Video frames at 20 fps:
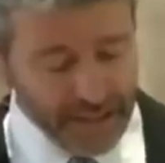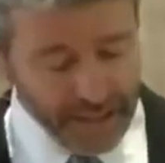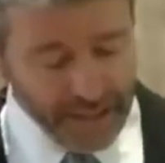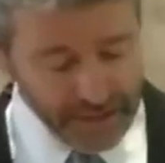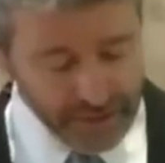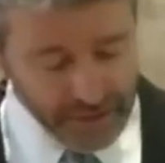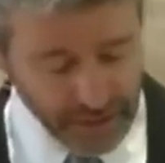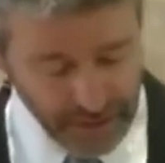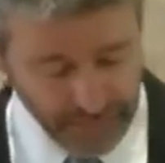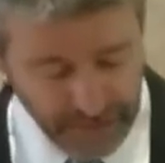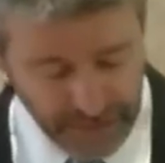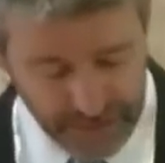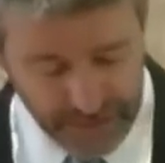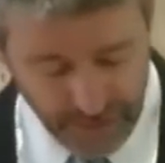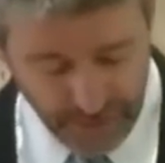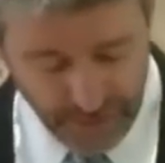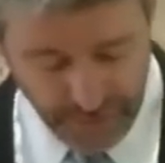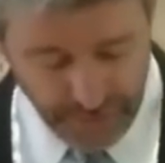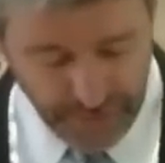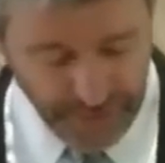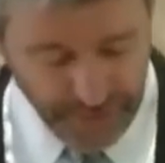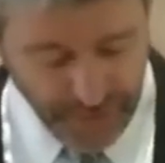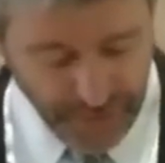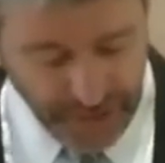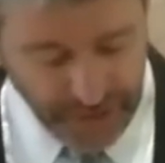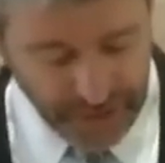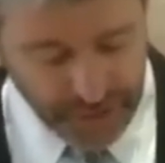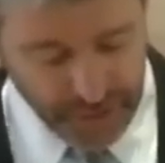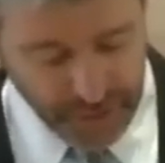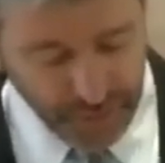and he's going to mention three
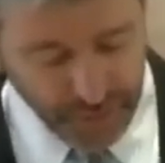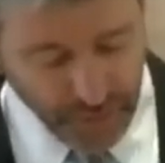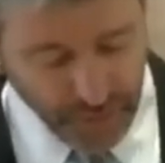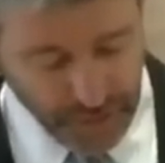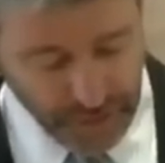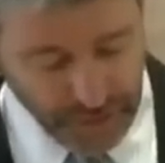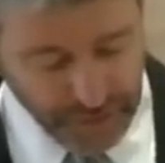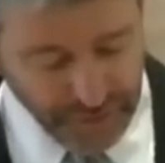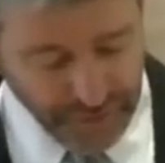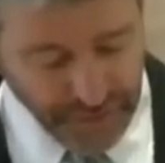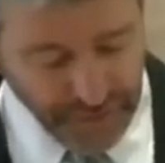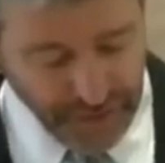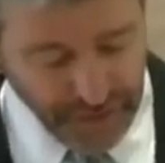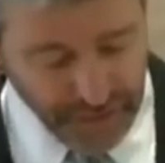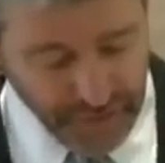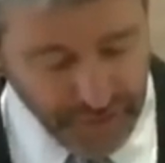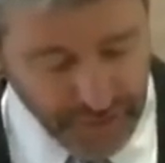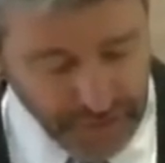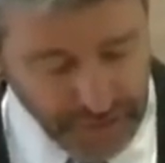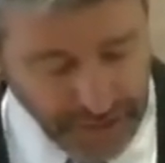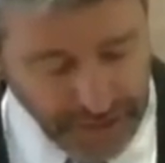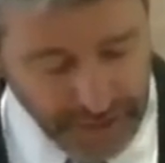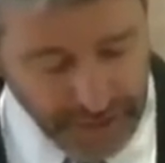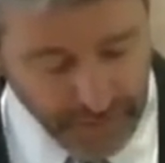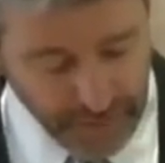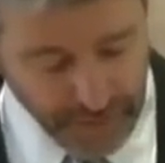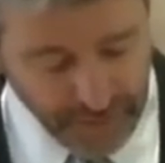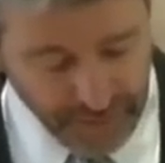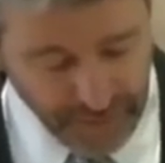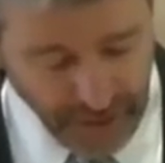things, your work of faith, your
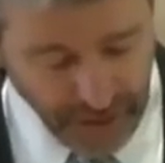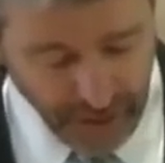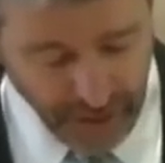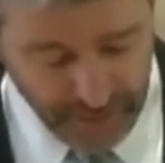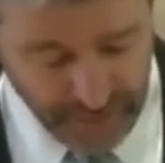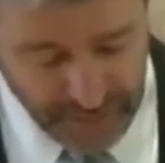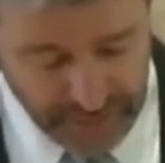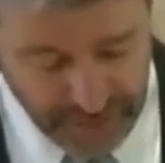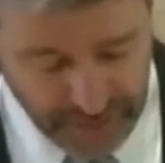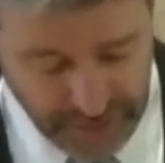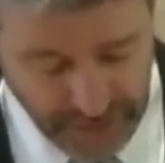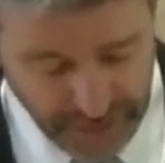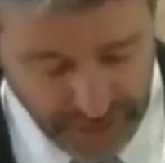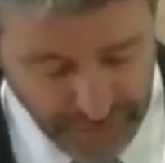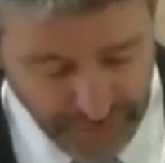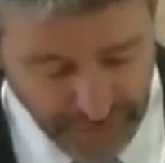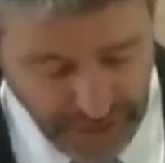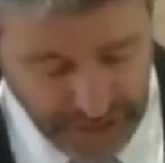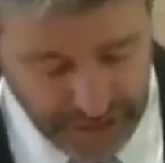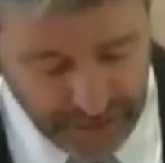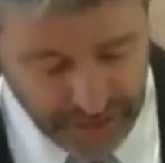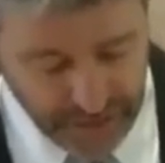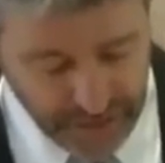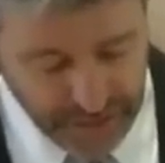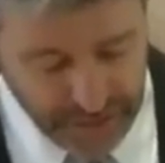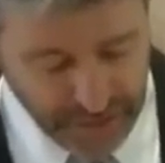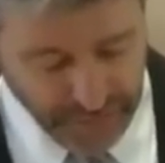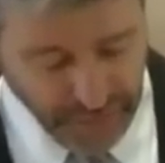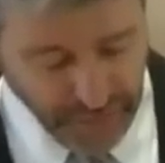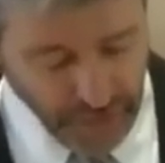labor of love, and
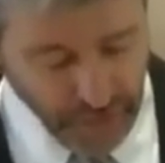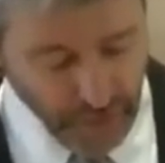steadfastness of